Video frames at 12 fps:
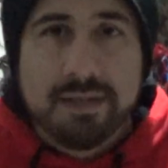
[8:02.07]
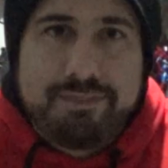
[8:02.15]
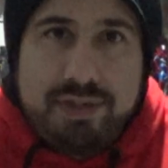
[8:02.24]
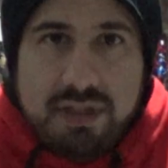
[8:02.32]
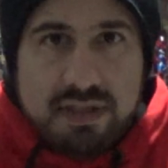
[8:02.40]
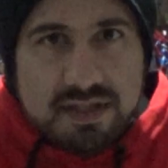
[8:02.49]

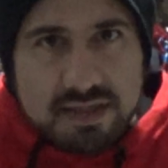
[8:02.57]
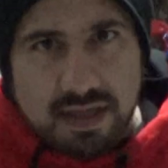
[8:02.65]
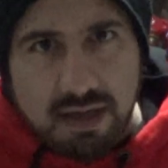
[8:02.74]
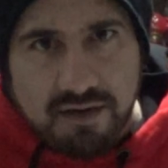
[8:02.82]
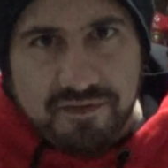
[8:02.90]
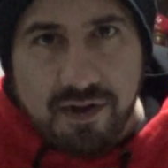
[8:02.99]
Psh, it's
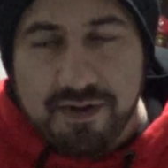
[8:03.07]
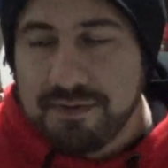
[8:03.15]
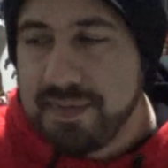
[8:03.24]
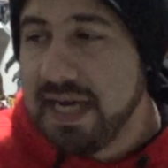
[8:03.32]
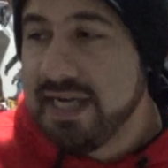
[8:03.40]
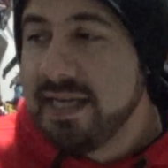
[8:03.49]
the Allfather,
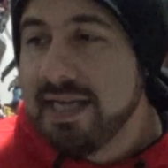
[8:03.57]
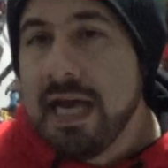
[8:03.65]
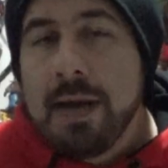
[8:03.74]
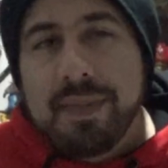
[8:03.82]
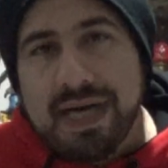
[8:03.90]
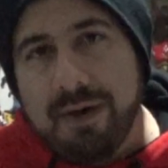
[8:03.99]
man.
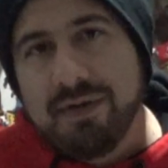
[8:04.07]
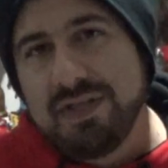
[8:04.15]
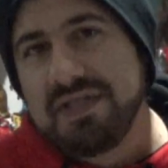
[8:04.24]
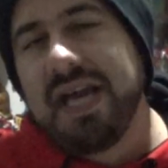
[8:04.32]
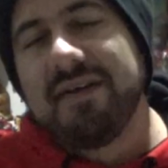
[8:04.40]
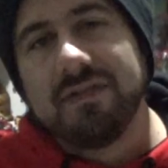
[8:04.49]
But now we
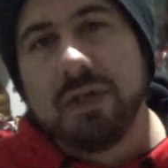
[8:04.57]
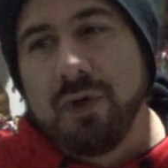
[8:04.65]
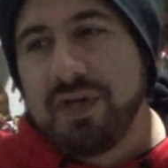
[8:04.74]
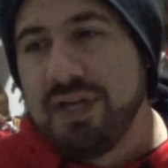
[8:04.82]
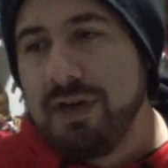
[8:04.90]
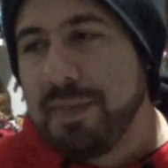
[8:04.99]
just have
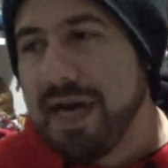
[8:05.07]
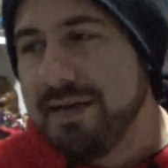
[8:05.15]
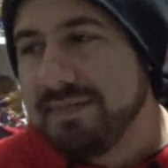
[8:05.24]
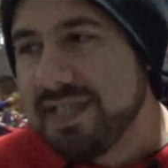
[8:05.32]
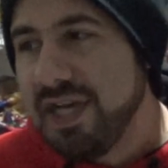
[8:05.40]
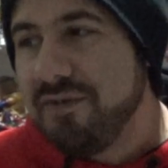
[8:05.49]
Loki all by
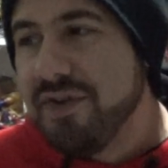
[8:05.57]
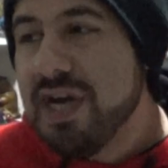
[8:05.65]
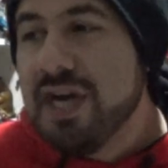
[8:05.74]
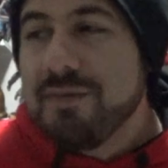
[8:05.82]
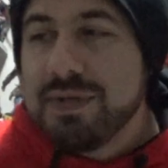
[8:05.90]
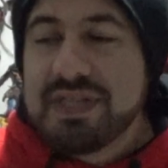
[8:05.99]

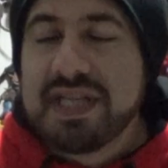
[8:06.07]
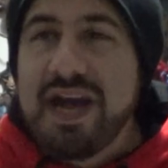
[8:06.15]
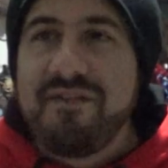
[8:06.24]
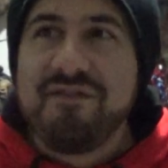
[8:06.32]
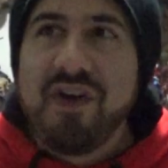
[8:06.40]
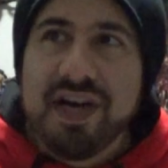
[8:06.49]
himself, which is
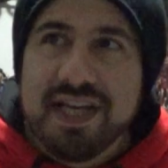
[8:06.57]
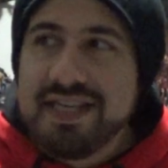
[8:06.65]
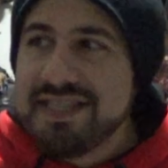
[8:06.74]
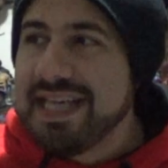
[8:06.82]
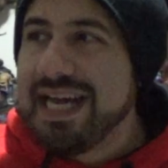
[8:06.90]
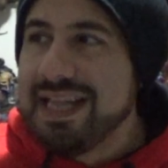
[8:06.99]
kind of funny
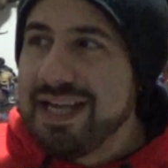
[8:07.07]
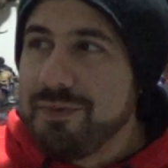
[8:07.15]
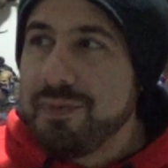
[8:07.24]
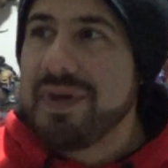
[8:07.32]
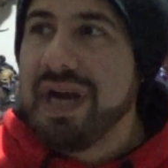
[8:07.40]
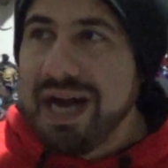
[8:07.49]
is that, like,
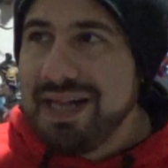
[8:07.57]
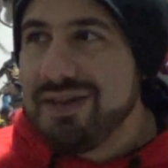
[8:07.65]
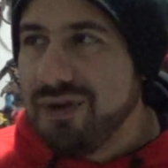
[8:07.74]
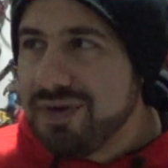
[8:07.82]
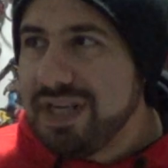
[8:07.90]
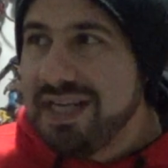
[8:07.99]
when we got
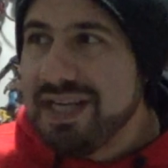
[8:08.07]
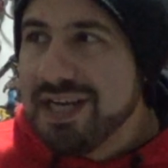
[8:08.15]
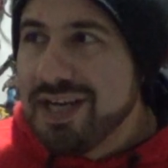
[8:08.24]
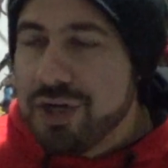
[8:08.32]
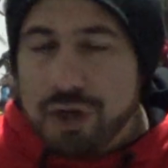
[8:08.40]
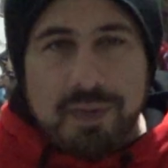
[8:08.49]
Loki,
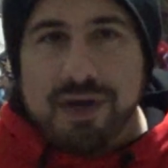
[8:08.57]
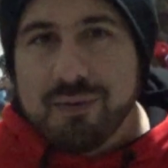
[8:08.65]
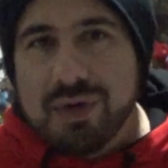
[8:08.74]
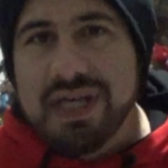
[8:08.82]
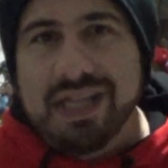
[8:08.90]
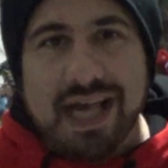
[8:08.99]
nobody
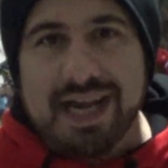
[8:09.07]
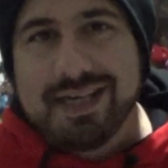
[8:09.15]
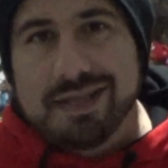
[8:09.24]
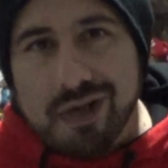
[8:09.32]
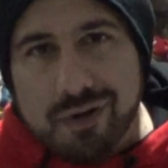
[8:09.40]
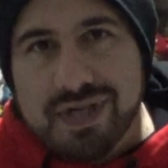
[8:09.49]
really
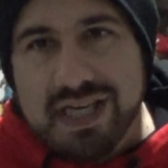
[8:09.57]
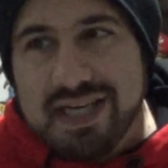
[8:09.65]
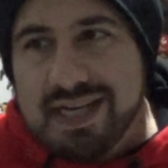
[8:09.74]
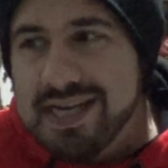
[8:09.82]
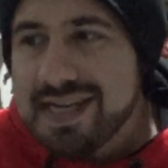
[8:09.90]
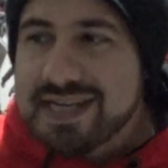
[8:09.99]
liked
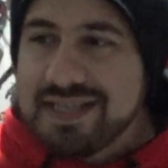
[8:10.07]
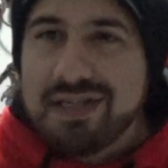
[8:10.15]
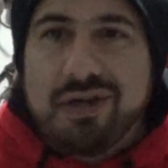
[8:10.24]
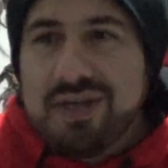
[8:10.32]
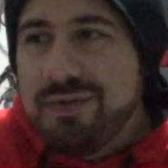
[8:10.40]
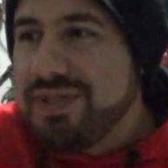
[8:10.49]
Loki because
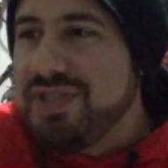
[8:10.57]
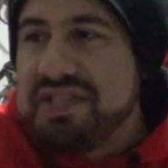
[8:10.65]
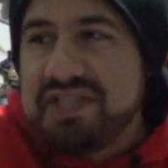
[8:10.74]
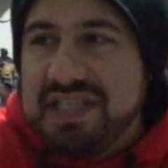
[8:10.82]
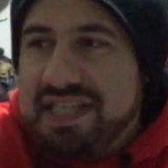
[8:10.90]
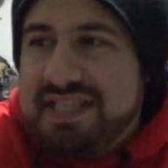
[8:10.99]
Loki was
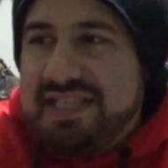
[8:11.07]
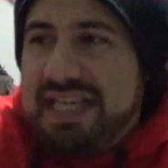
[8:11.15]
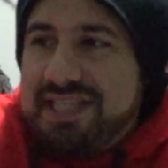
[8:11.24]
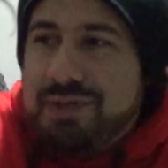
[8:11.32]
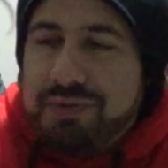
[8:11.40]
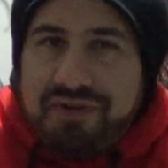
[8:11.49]
just an
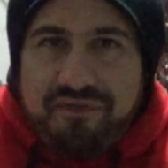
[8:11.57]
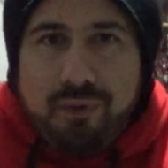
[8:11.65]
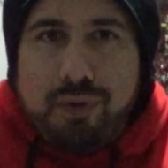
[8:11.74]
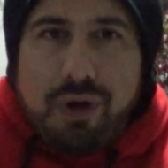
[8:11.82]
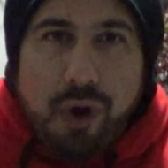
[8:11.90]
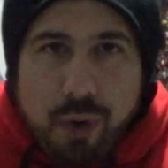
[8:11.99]
accessory
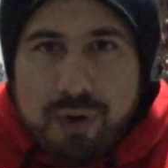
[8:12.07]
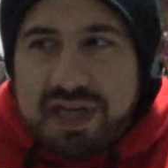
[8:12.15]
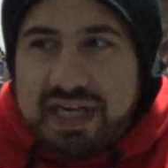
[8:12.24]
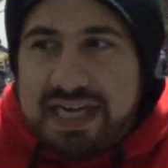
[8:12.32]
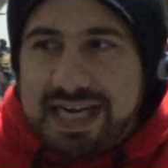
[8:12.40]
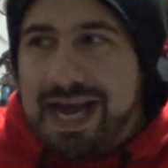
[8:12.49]
for
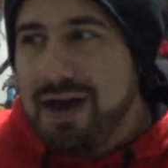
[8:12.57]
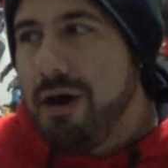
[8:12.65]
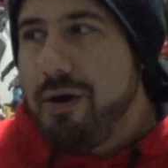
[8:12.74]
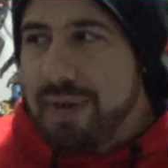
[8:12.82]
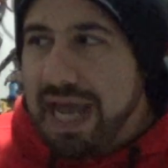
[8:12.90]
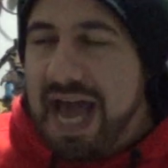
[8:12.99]
Odin, and now
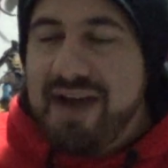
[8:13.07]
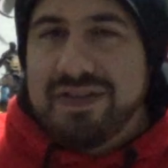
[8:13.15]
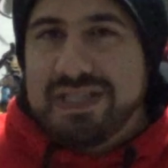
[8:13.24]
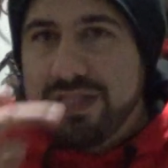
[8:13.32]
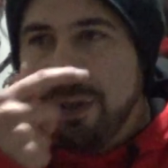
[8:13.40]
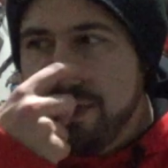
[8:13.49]
all we have
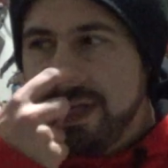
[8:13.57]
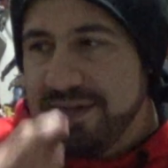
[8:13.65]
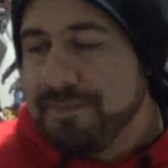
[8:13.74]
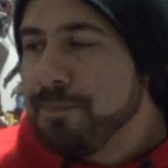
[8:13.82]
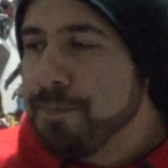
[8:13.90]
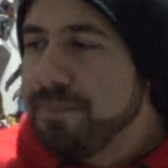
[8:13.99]
is Loki.